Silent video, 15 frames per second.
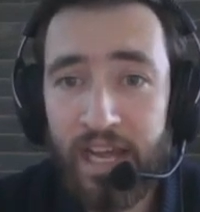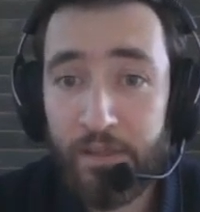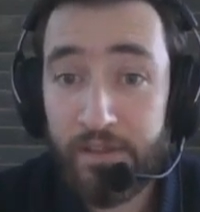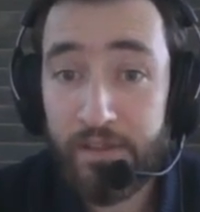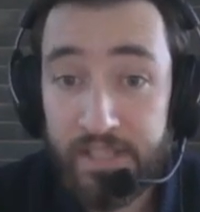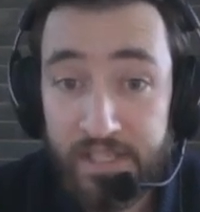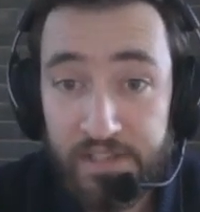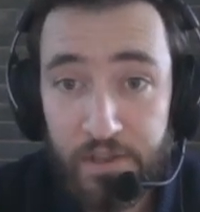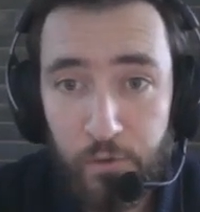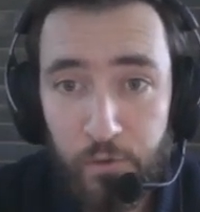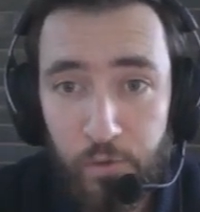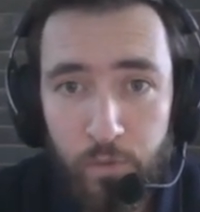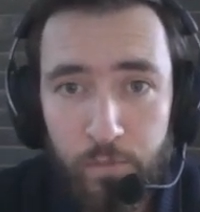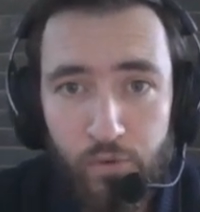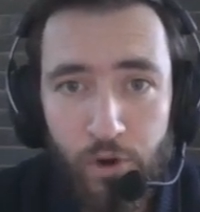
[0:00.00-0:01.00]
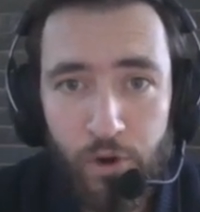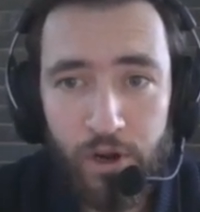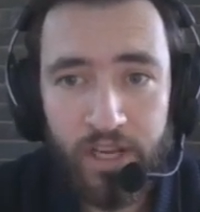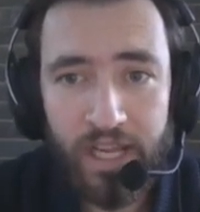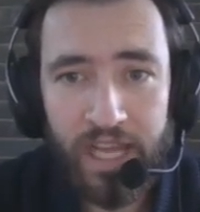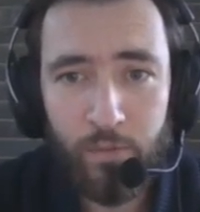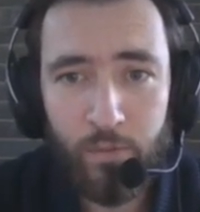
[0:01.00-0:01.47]
This is the group
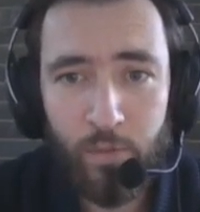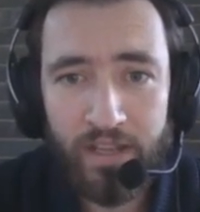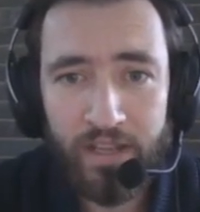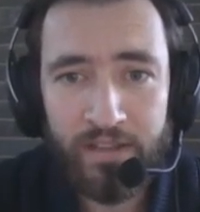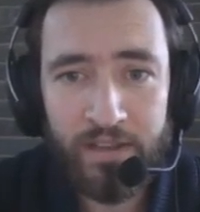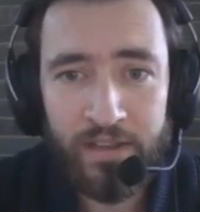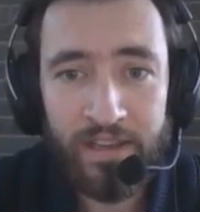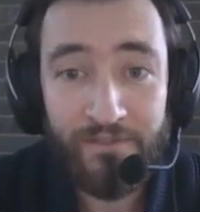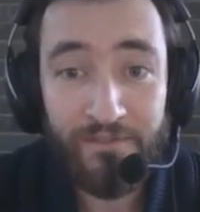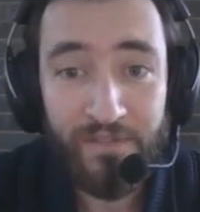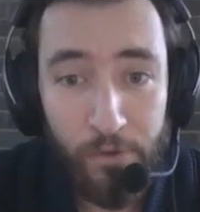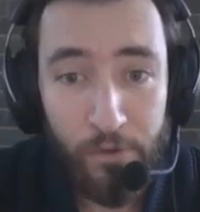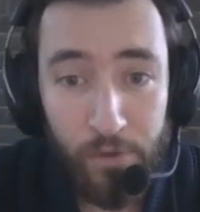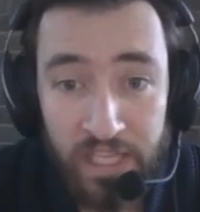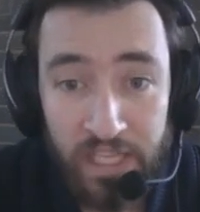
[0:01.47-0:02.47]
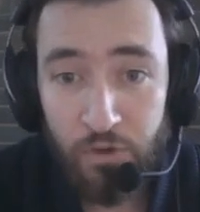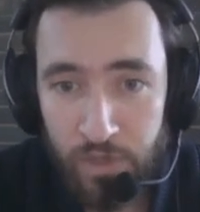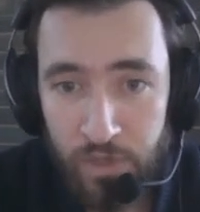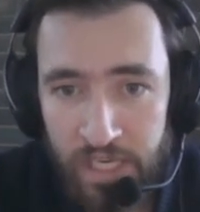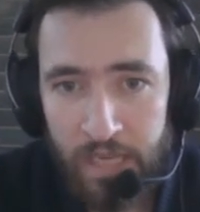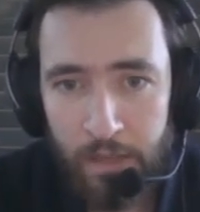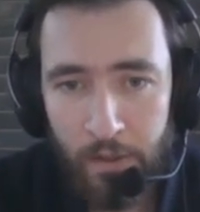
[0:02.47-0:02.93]
work, and one very
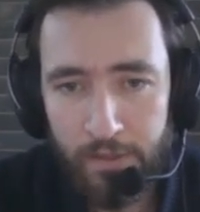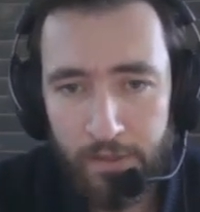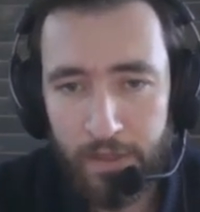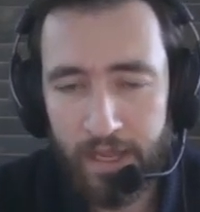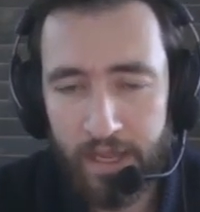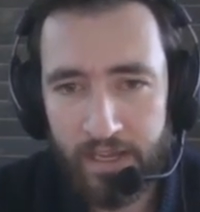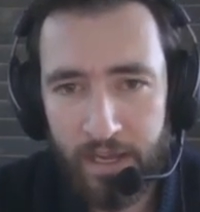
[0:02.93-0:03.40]
unique thing,